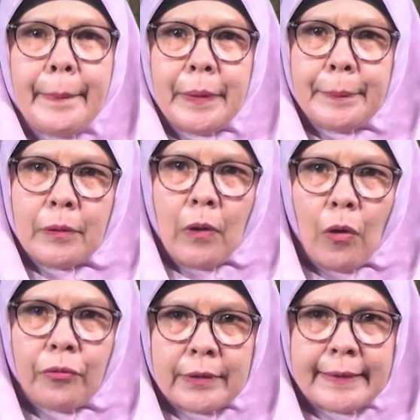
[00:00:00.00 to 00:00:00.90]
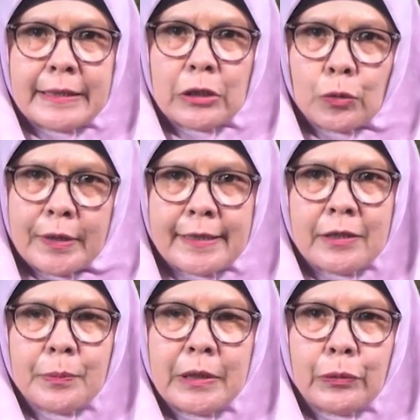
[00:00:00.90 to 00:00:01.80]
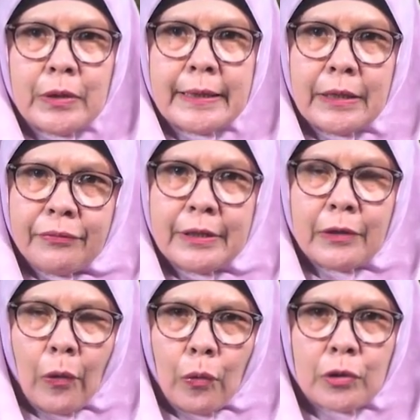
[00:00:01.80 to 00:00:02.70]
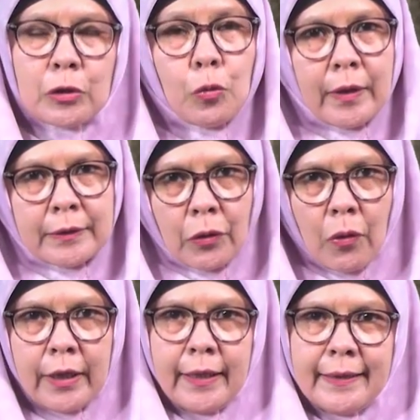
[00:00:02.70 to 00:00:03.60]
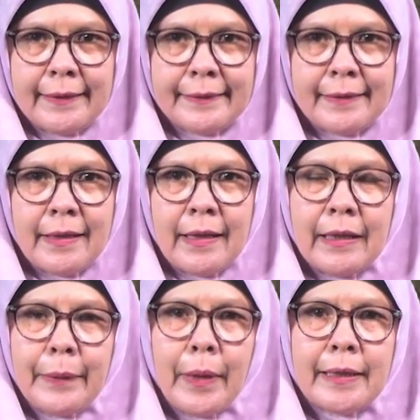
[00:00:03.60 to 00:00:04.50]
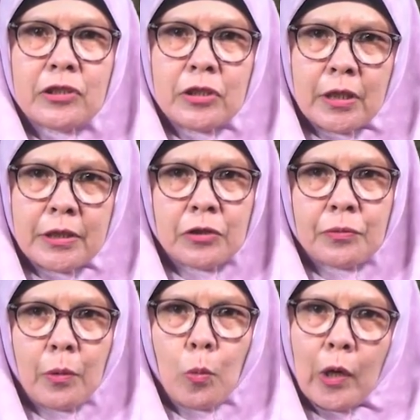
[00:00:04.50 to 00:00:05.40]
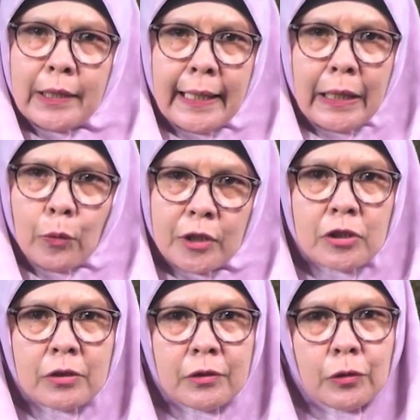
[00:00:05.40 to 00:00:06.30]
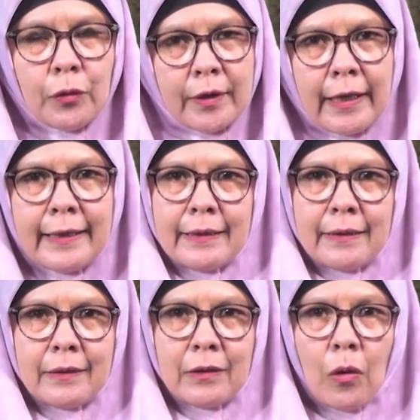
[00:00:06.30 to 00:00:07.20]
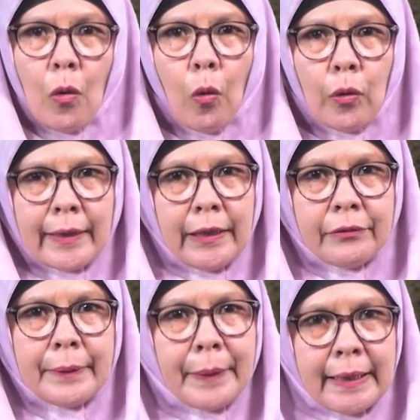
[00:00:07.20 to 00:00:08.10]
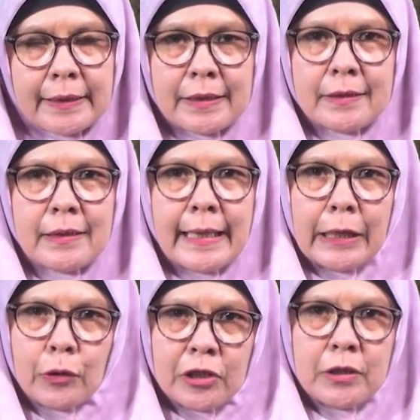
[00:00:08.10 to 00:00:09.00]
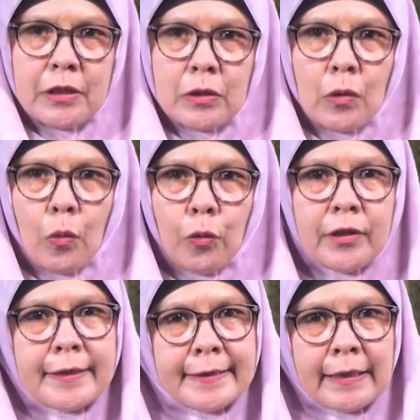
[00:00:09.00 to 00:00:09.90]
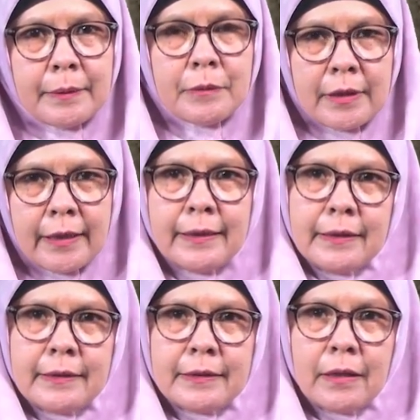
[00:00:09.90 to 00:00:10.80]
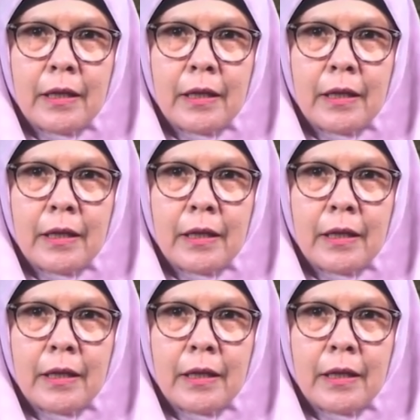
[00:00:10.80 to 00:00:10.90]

People often switch between different codes while talking. They might change from one language to another, or even mix languages with the same sentence.